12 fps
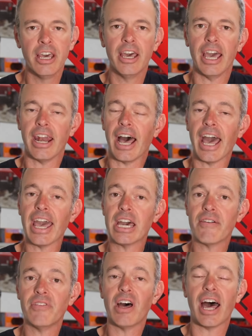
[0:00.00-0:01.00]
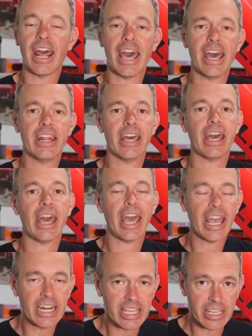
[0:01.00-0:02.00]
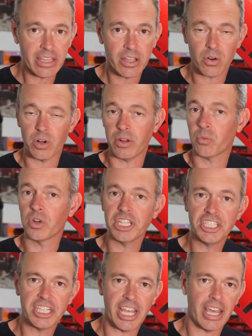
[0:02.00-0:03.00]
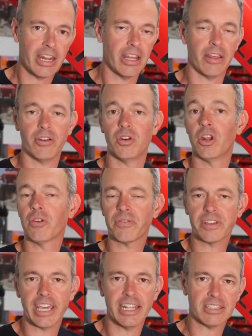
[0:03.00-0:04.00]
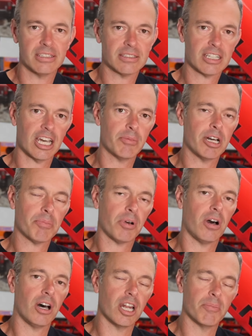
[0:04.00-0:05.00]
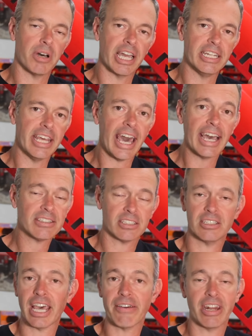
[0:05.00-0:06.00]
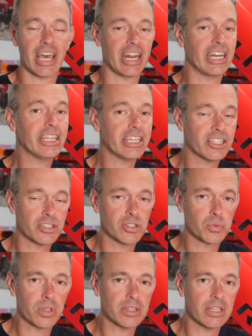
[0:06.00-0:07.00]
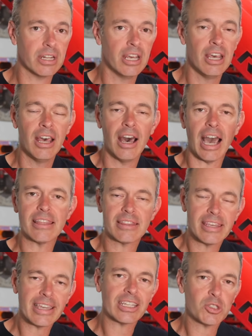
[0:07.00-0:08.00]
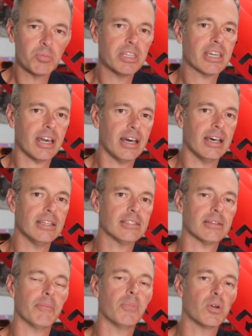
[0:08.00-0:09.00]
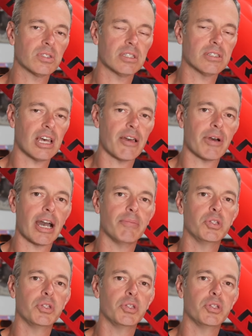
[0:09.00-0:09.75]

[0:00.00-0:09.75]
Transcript: And I have not had any Regen notifications come up on my dash, and I haven't had any issues with it. I think it's because most of the time I'm